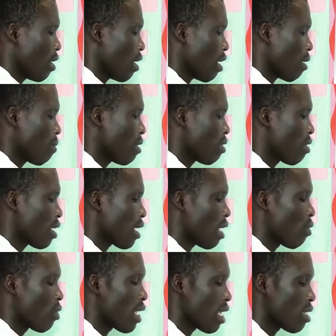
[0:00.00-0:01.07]
how many 3
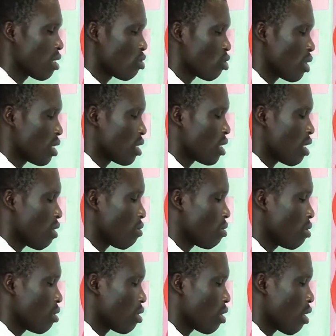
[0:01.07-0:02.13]
can we get in
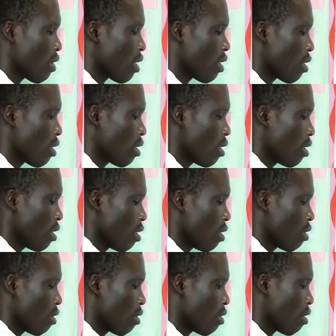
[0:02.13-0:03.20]
27? 3.
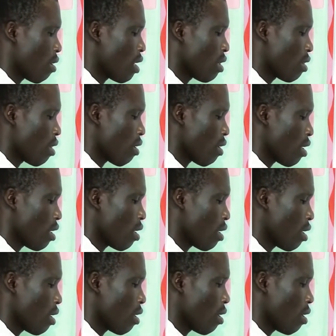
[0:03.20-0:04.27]
3 in 3,
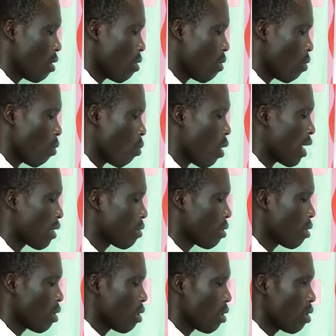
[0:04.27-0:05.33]
1.
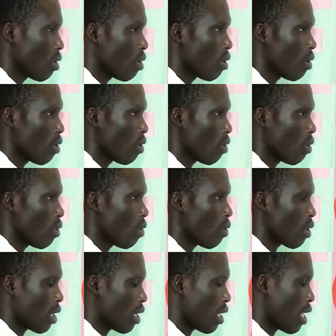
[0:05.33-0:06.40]

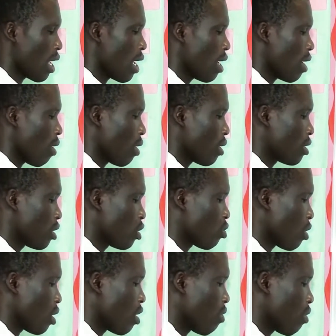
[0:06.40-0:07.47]
Okay, this
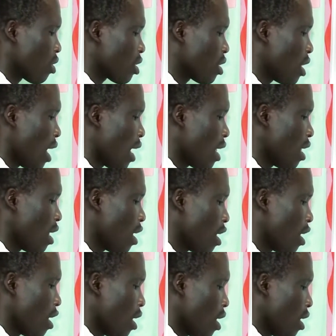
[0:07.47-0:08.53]
will give us 9.
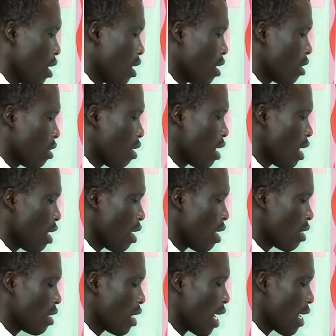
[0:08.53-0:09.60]
3
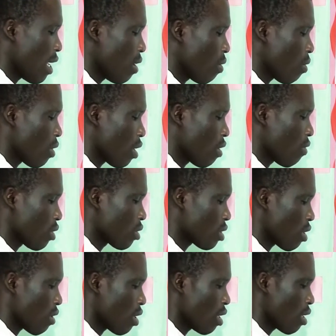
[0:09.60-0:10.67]
in 9 will give us
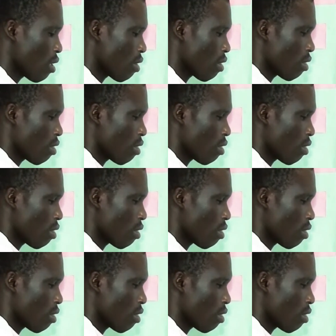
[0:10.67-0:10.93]
3.